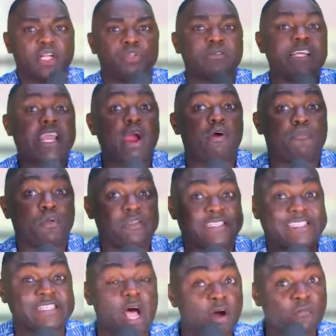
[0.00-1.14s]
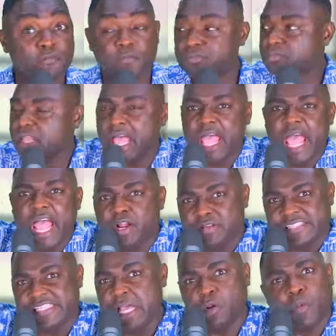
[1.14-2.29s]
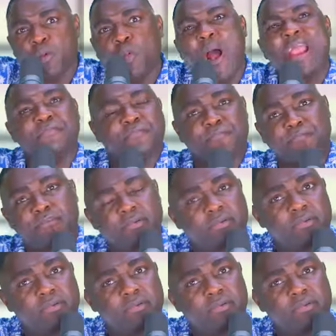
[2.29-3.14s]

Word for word: to take care of yourself and your slave queen wife.